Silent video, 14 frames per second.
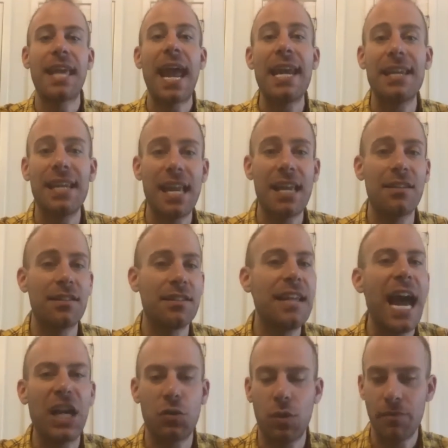KD and
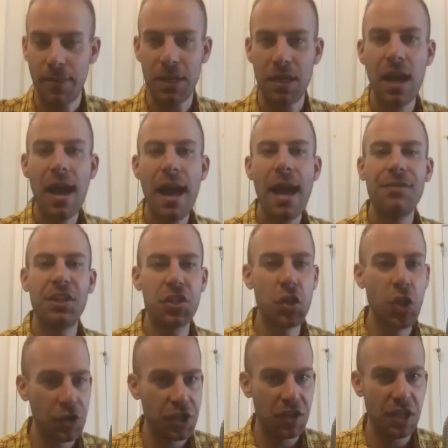Nash have been
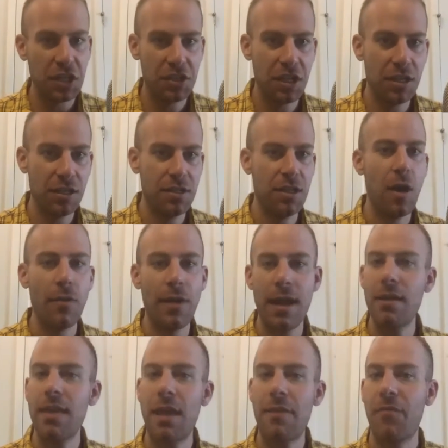discussing this since
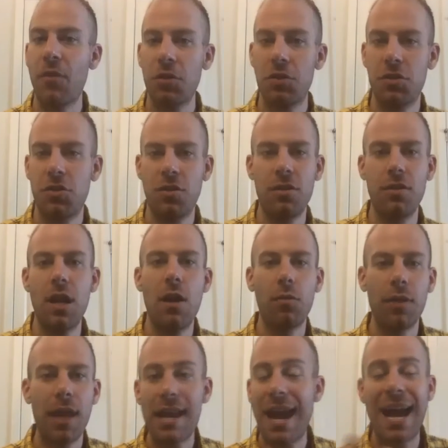they first
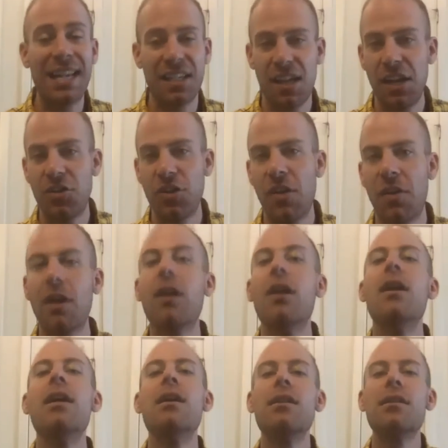laid eyes on each other.
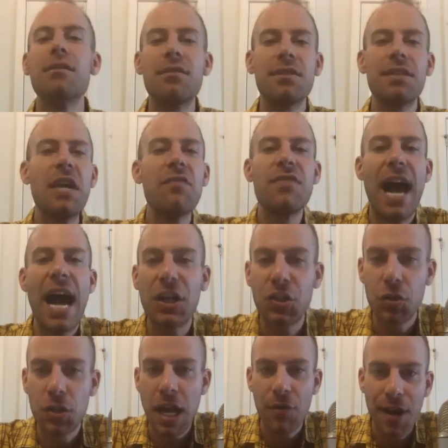Steve
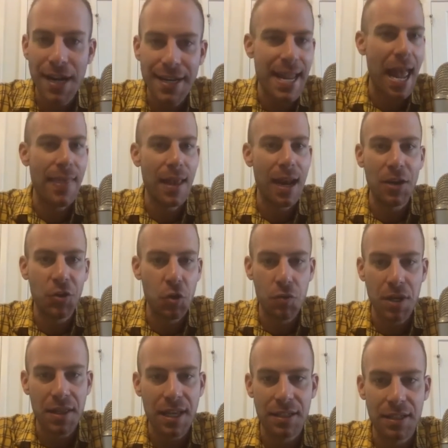Nash never intended on
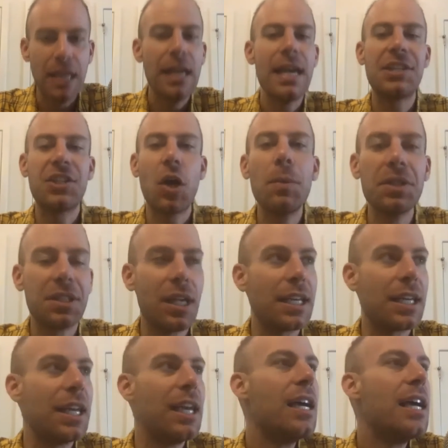doing this. It's almost
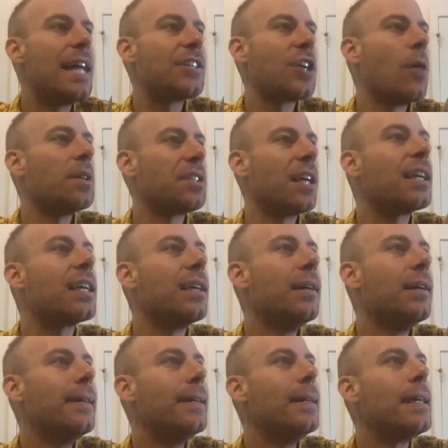like
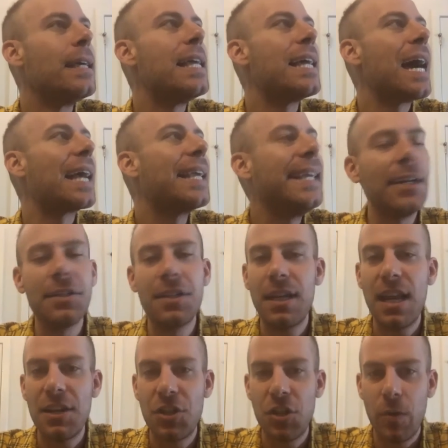he got guilted
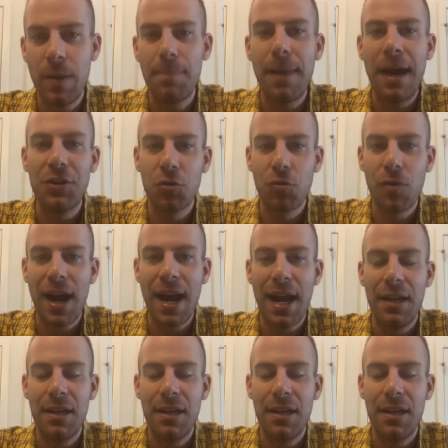into it by Durant.